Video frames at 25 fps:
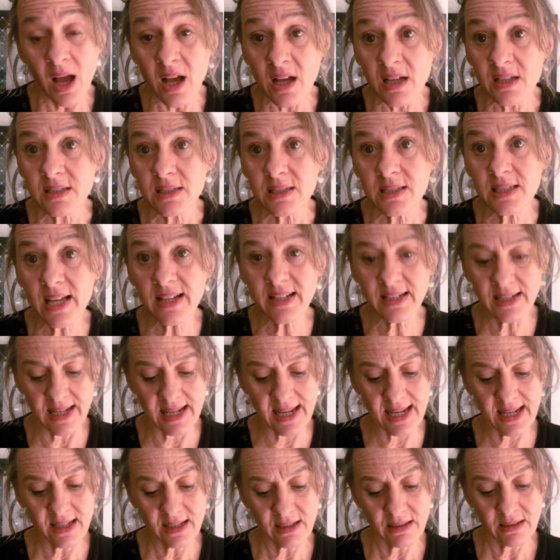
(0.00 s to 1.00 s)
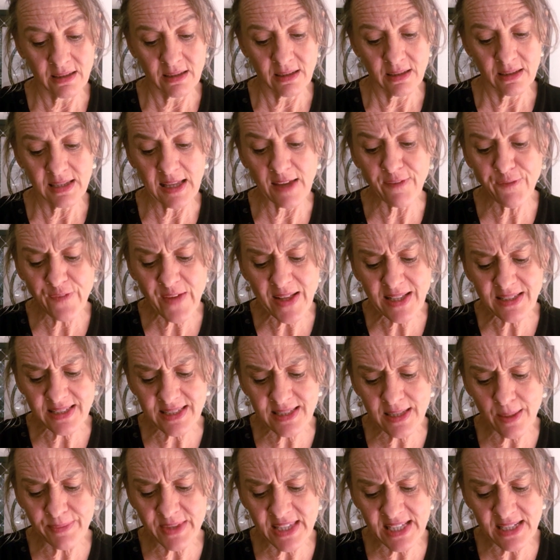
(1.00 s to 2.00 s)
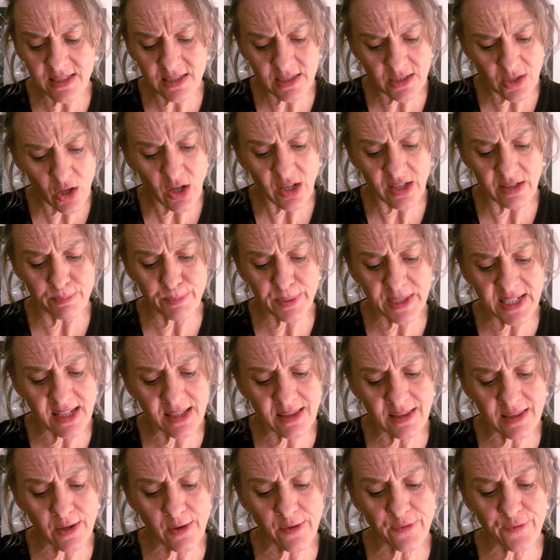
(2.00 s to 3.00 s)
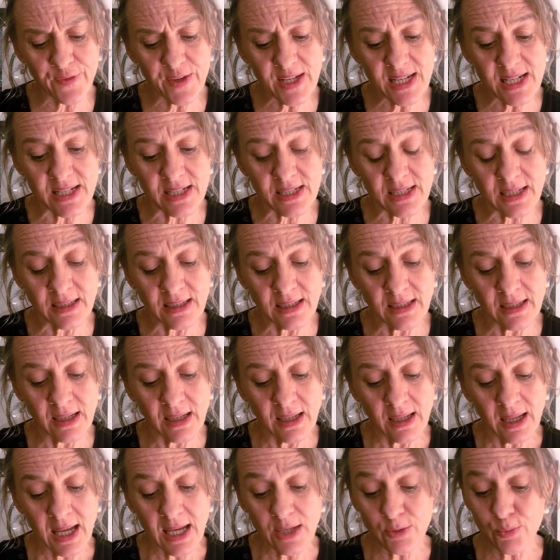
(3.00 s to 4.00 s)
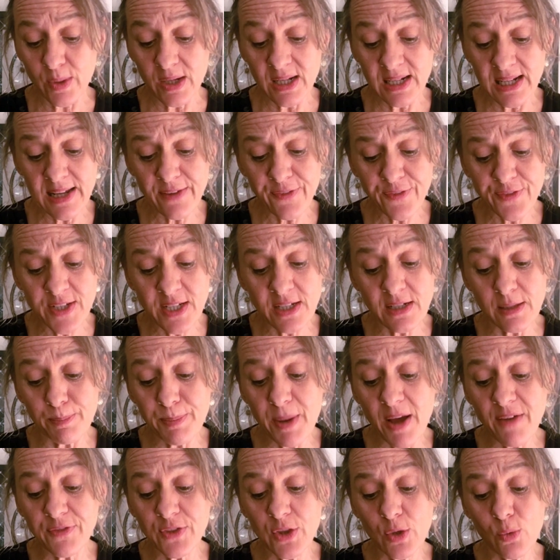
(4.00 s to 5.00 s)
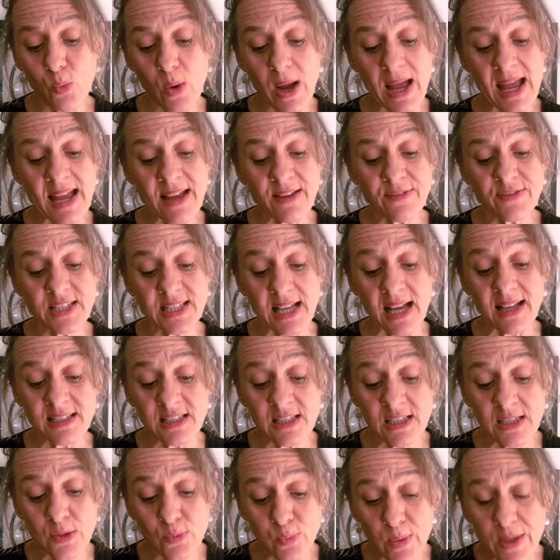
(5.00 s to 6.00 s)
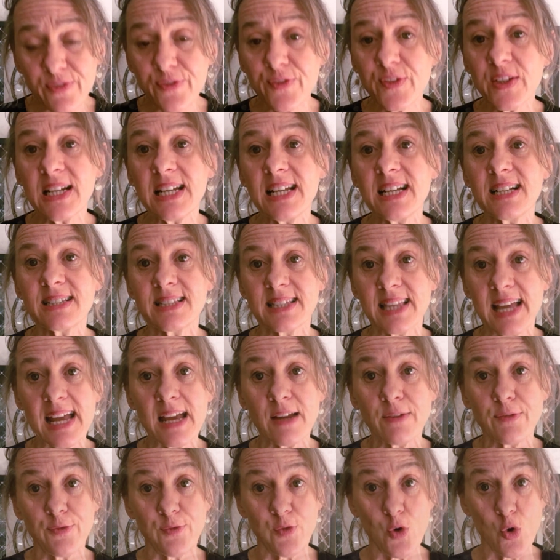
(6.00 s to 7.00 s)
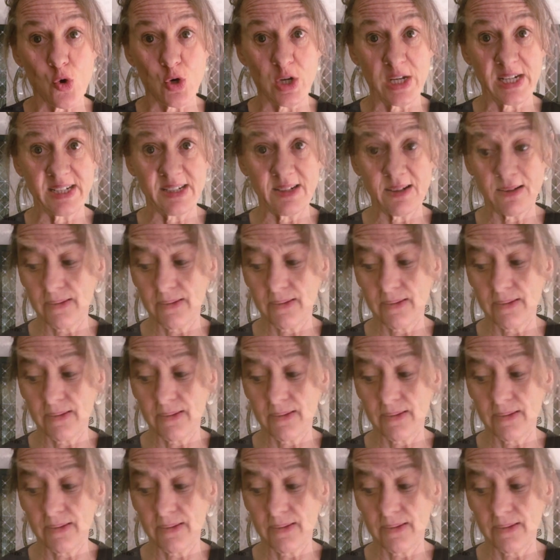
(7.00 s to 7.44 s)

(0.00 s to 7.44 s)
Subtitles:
Suddenly, they felt something solid beneath their feet and were lifted above the waves as swiftly as they had fallen.